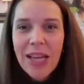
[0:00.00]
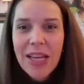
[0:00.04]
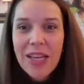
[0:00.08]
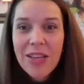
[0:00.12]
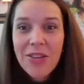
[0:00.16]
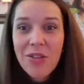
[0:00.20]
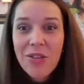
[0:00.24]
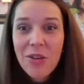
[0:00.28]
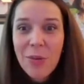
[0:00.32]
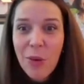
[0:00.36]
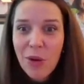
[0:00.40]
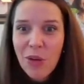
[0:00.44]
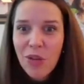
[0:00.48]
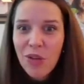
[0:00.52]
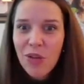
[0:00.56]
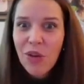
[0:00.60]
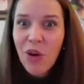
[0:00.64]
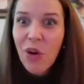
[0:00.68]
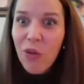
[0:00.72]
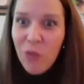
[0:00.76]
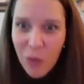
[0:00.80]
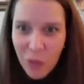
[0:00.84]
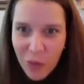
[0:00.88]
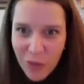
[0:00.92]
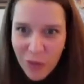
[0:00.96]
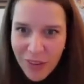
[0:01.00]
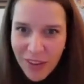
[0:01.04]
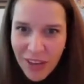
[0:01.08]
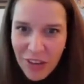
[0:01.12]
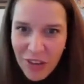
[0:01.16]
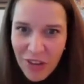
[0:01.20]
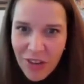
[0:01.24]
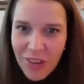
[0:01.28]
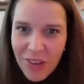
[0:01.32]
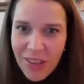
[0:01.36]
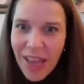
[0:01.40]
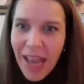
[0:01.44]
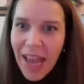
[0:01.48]
It's about
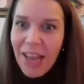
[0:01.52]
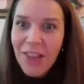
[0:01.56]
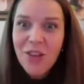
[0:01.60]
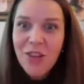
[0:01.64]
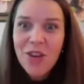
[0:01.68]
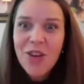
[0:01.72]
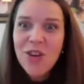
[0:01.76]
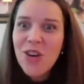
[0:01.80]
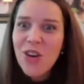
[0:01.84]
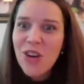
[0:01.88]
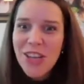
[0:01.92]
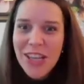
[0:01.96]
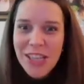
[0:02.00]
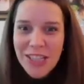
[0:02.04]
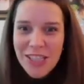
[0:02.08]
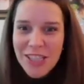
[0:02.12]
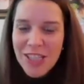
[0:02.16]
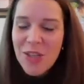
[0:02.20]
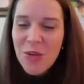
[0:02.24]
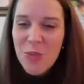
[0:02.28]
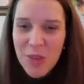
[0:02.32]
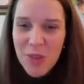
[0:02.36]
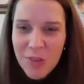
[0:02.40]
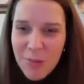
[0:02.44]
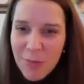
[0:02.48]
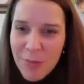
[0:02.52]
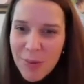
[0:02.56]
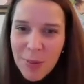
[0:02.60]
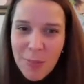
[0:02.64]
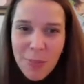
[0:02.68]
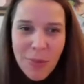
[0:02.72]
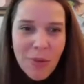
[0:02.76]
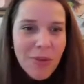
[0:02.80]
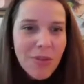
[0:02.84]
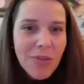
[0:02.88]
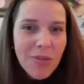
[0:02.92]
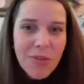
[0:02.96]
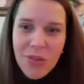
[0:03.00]
conversation and connecting with
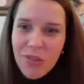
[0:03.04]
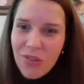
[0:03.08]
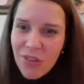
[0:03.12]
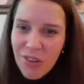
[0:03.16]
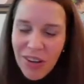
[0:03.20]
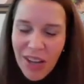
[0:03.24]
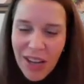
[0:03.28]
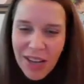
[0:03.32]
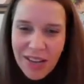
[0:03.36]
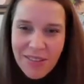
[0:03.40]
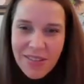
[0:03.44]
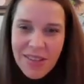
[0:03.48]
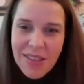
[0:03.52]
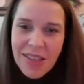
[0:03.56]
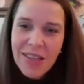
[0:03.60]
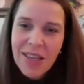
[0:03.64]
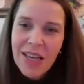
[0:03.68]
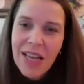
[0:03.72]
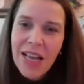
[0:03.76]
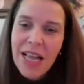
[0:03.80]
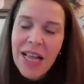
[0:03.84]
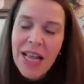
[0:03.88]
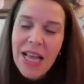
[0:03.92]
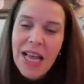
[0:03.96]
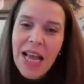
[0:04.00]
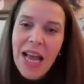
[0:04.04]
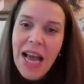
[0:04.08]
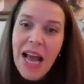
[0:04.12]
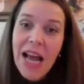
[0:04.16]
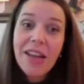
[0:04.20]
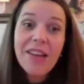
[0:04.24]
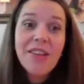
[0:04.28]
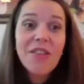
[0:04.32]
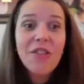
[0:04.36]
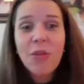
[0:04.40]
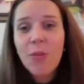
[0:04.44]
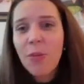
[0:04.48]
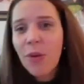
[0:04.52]
people, socializing.
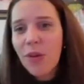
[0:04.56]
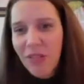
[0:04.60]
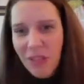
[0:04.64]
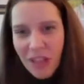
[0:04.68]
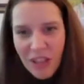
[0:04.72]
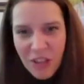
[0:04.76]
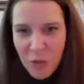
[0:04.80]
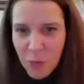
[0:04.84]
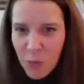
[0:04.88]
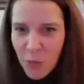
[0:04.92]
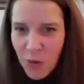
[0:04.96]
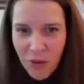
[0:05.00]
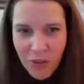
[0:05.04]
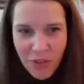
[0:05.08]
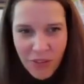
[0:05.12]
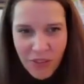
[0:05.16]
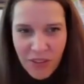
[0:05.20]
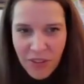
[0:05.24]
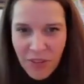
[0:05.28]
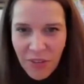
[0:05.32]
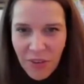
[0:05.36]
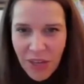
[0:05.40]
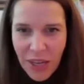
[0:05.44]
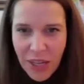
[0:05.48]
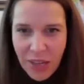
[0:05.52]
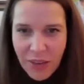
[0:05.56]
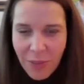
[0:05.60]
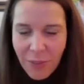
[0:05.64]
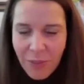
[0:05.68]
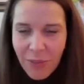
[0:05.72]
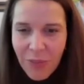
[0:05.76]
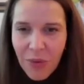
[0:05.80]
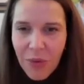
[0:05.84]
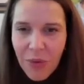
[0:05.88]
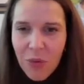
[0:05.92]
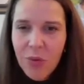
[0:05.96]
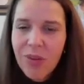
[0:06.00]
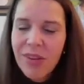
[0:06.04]
And it's about experiences again.
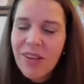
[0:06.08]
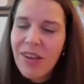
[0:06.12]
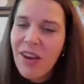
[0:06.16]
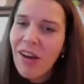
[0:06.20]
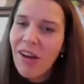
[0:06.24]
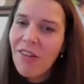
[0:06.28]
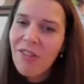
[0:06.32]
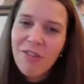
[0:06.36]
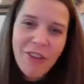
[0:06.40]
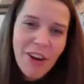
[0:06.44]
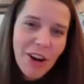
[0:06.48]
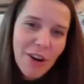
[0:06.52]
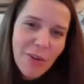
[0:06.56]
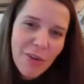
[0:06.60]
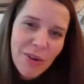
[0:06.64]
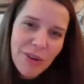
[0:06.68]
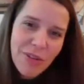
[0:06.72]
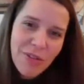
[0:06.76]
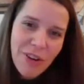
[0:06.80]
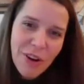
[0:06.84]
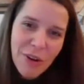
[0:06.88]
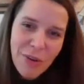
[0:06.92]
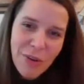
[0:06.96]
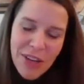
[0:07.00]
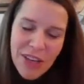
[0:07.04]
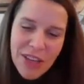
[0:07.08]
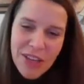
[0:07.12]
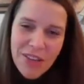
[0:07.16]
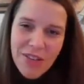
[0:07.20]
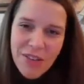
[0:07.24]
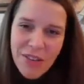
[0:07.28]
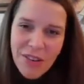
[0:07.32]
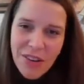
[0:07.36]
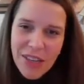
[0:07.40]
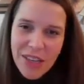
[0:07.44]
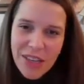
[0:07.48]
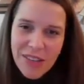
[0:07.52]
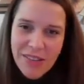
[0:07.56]
So they are very, very
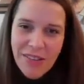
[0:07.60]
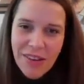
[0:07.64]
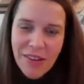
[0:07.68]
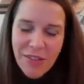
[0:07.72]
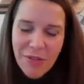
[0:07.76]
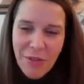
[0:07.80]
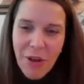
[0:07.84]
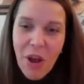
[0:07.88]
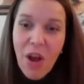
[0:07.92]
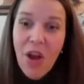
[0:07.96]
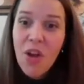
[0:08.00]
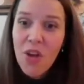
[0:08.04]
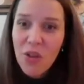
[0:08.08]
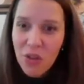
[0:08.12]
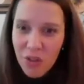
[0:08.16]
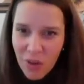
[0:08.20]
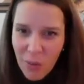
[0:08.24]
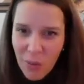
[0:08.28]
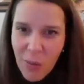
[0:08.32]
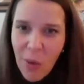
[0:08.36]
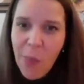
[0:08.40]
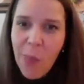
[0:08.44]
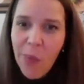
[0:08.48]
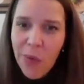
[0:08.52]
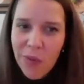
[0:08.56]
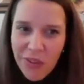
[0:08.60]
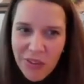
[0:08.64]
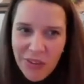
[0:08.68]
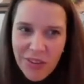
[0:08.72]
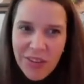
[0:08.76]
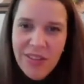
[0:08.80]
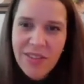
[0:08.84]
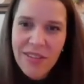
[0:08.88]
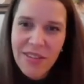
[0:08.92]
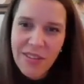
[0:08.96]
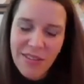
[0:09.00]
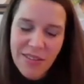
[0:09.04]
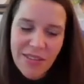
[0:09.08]
interlinked and some
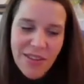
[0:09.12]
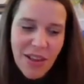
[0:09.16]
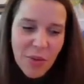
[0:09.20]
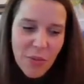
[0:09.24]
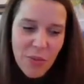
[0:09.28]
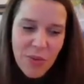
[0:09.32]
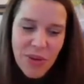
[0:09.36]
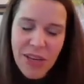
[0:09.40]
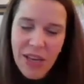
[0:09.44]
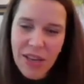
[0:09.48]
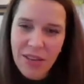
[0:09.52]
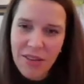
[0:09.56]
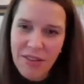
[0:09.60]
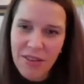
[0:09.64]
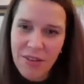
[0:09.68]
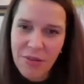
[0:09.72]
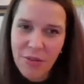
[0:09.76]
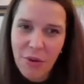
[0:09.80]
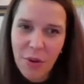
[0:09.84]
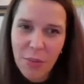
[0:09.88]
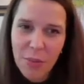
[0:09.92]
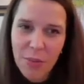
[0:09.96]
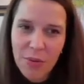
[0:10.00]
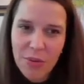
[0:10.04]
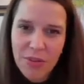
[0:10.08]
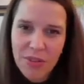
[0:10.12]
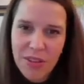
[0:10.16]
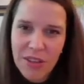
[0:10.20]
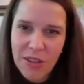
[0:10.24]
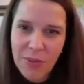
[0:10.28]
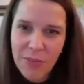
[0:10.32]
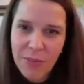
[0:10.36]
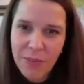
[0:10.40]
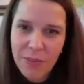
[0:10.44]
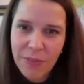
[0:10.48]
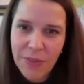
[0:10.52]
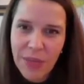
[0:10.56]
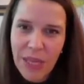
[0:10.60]
opportunities that we can see for
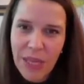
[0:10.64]
beauty.